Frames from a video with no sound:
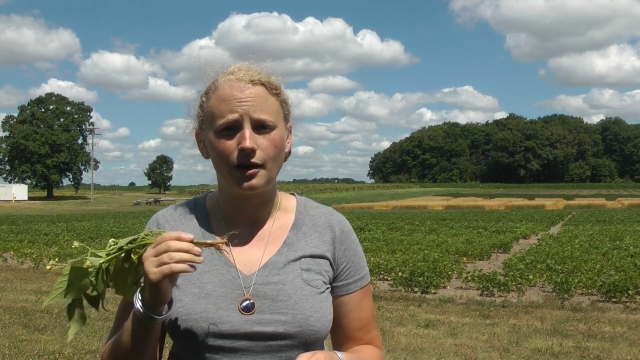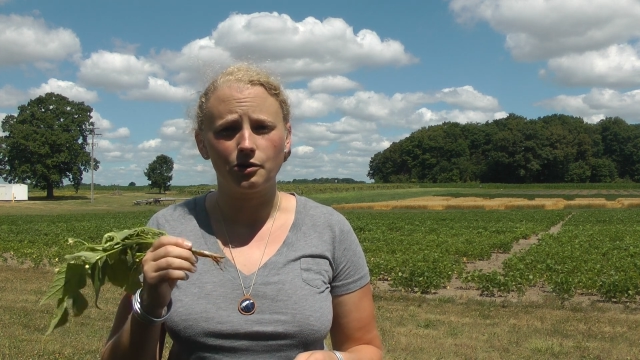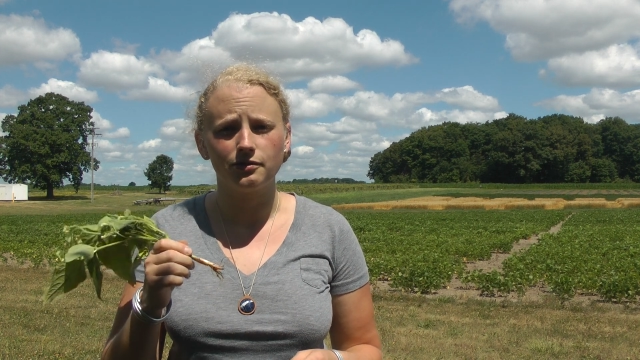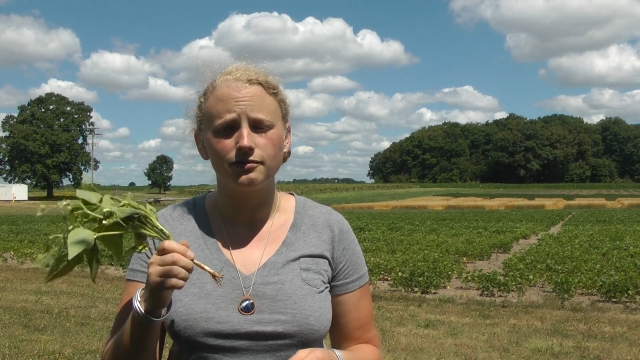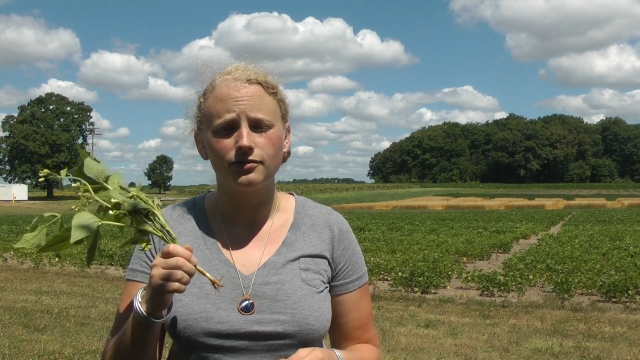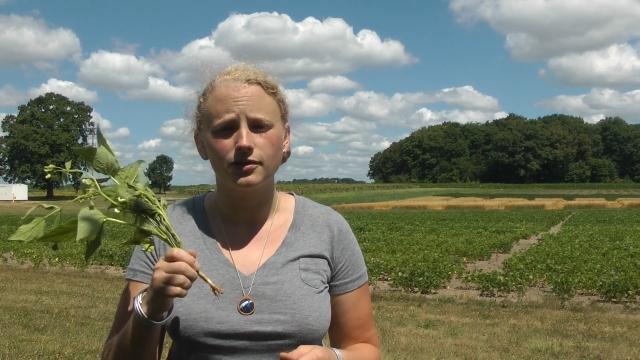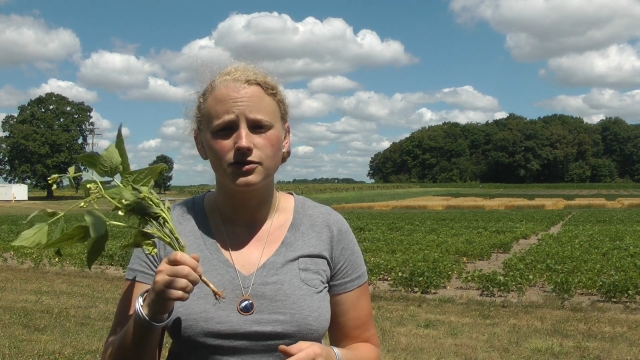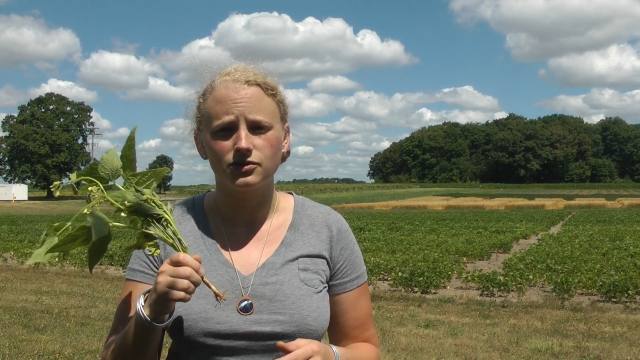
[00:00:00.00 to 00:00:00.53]
out
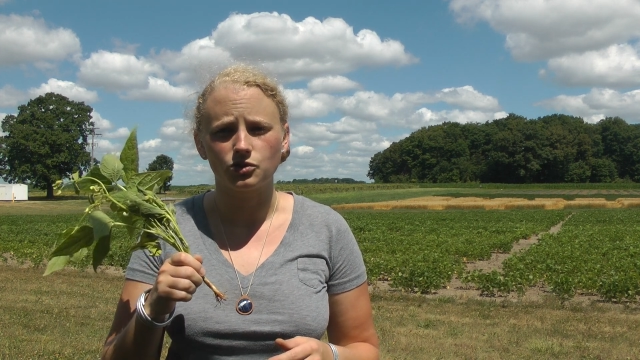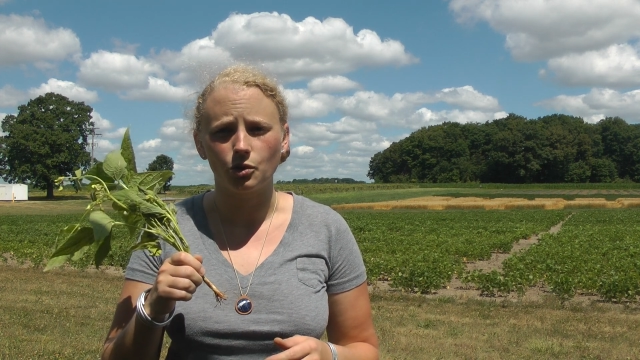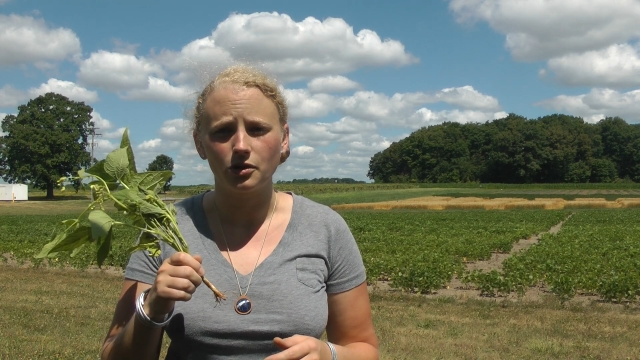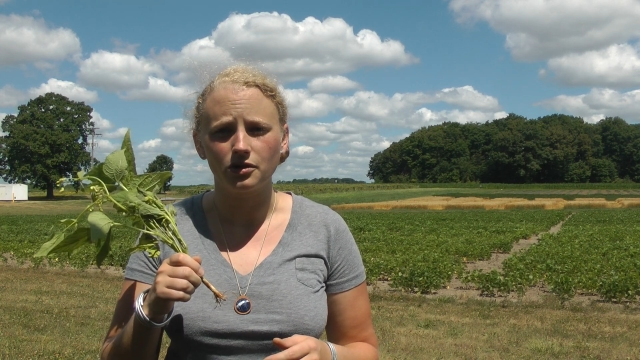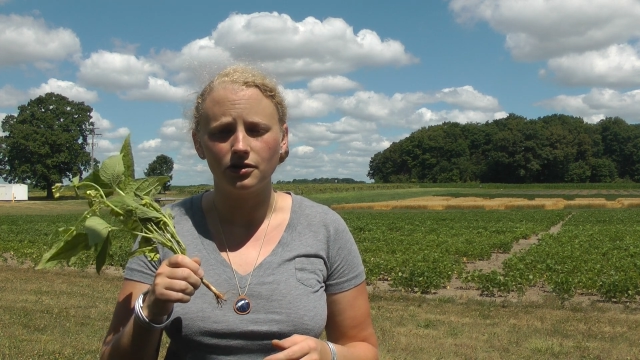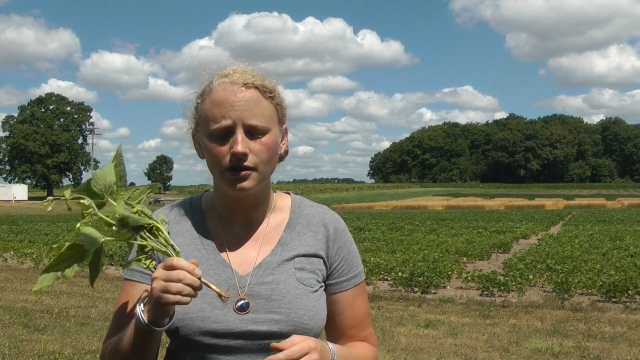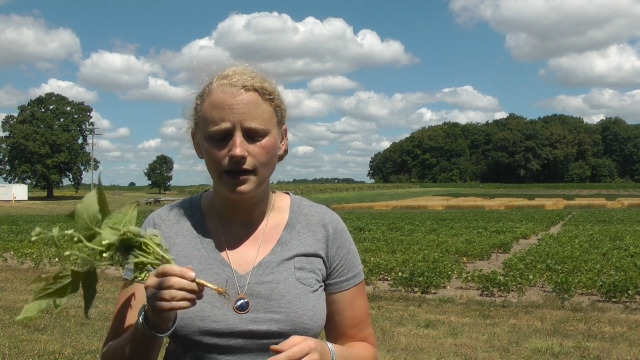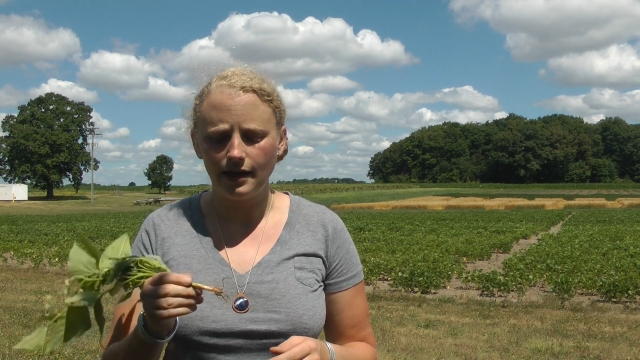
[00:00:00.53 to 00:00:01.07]
of the
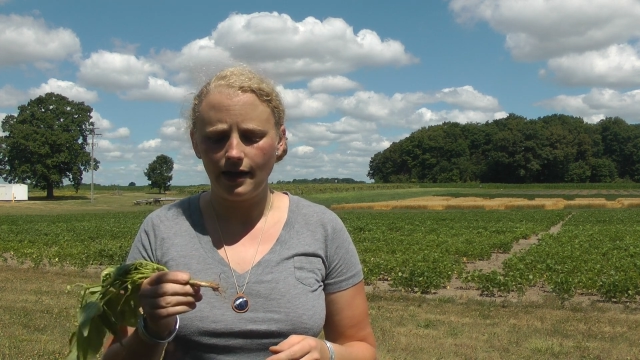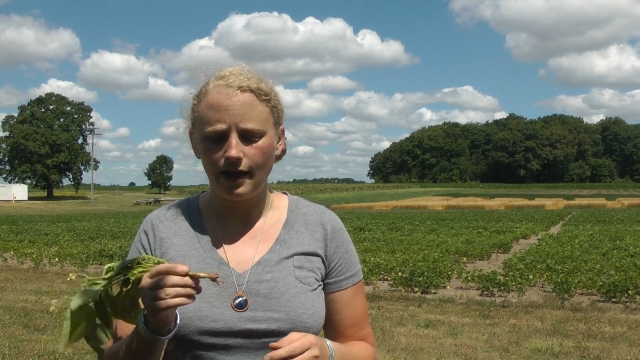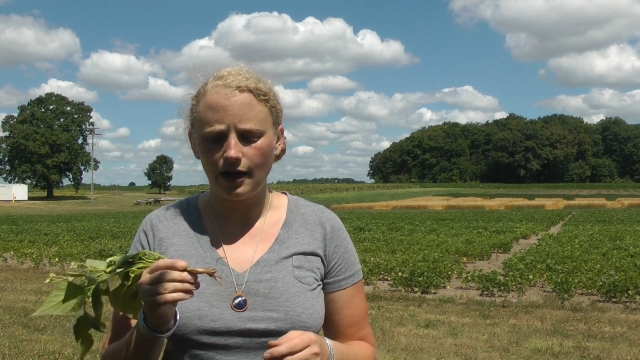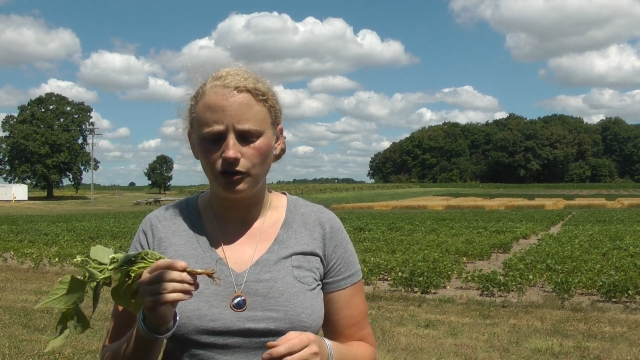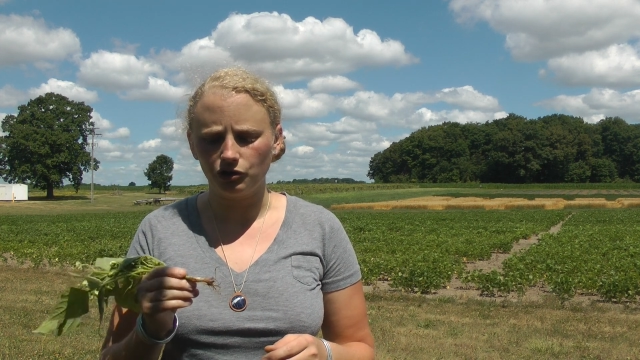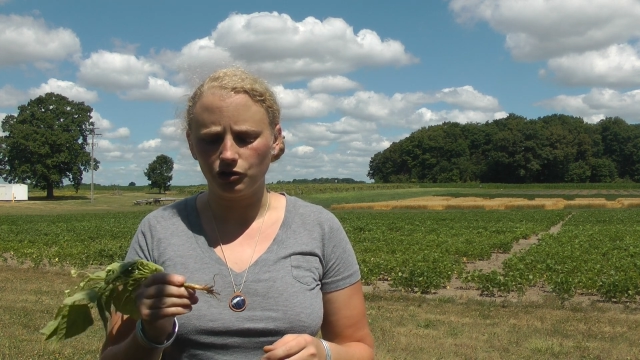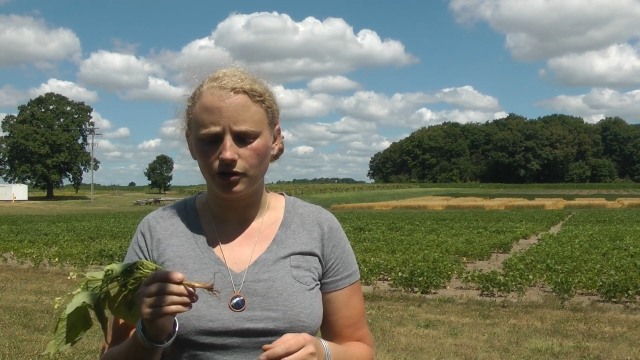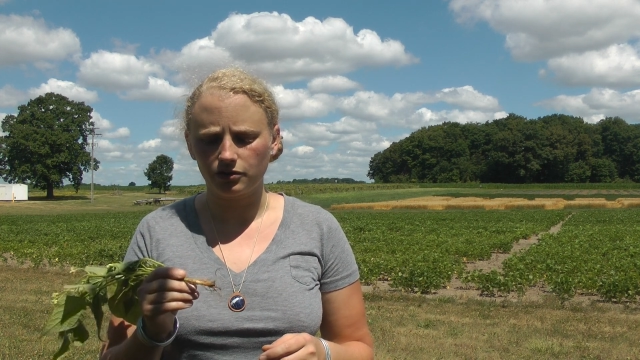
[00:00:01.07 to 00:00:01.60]
soil
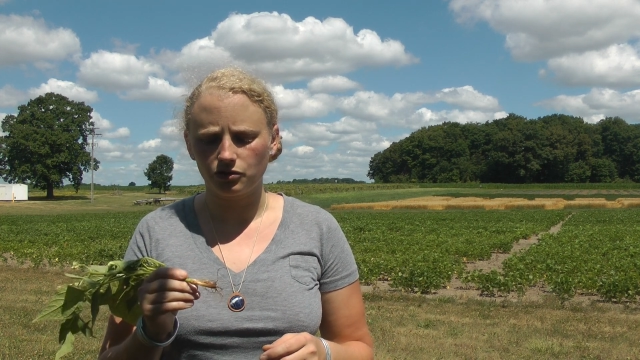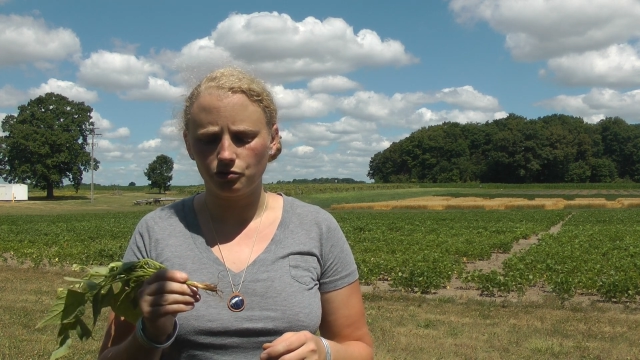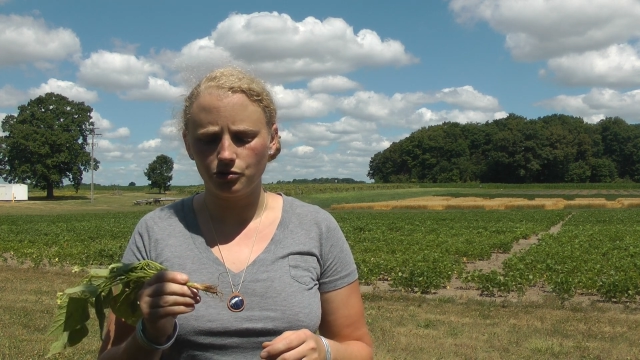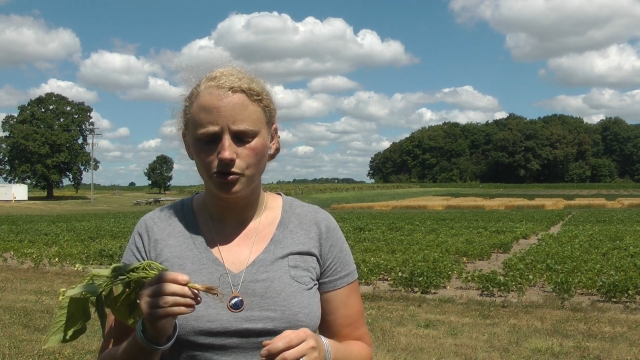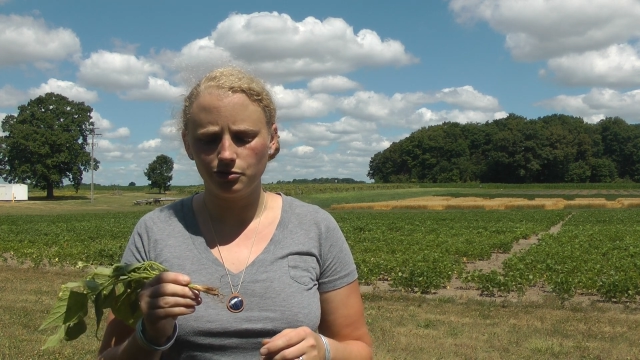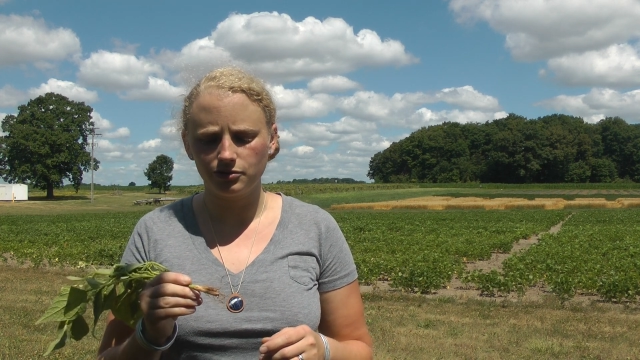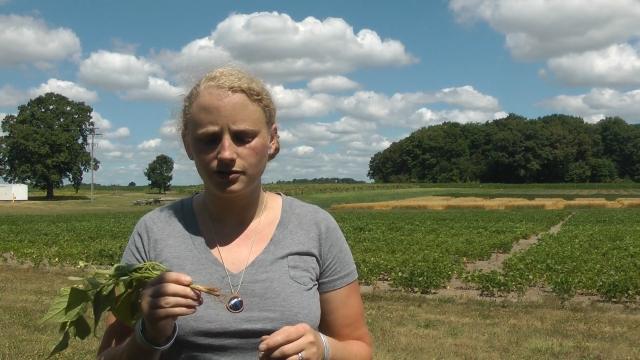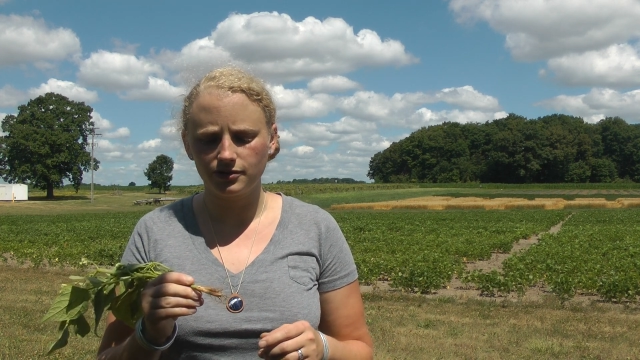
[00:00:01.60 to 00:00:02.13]
and look at the
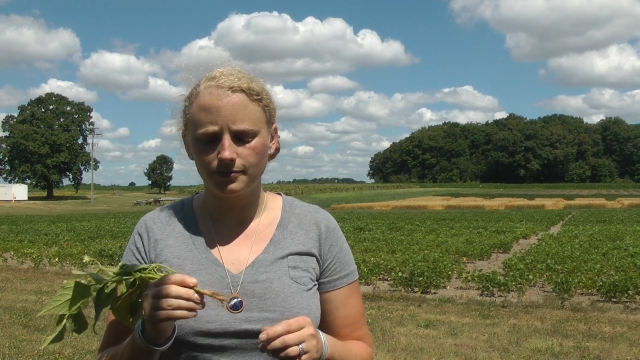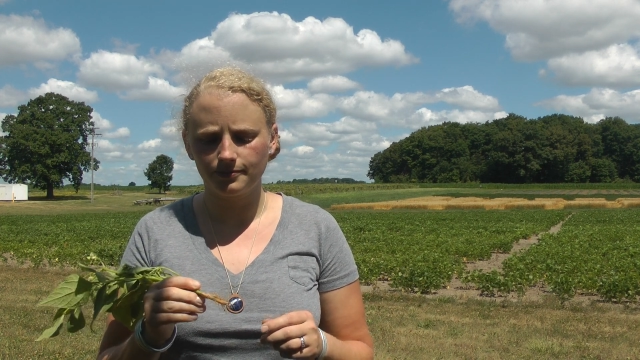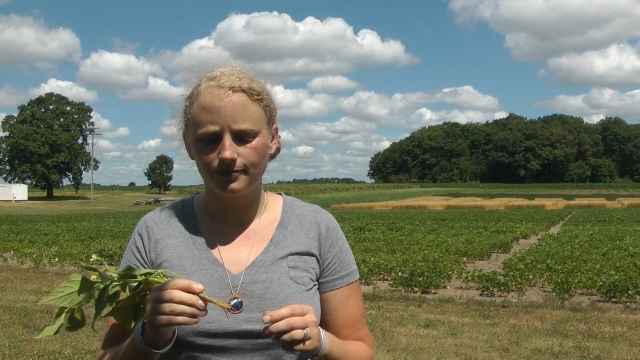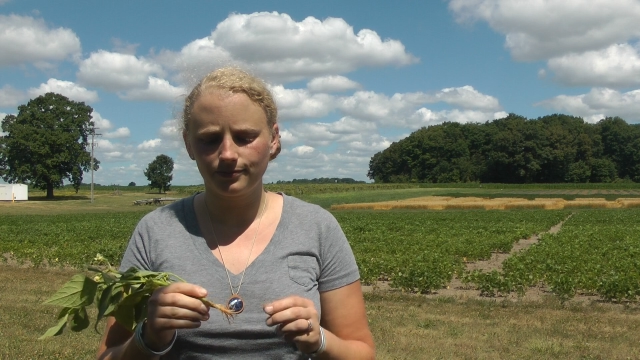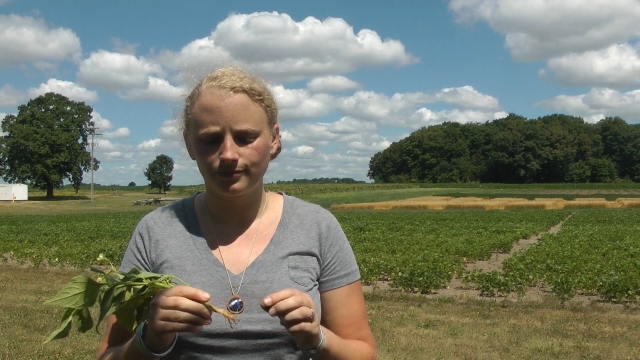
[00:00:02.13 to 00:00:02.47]
roots.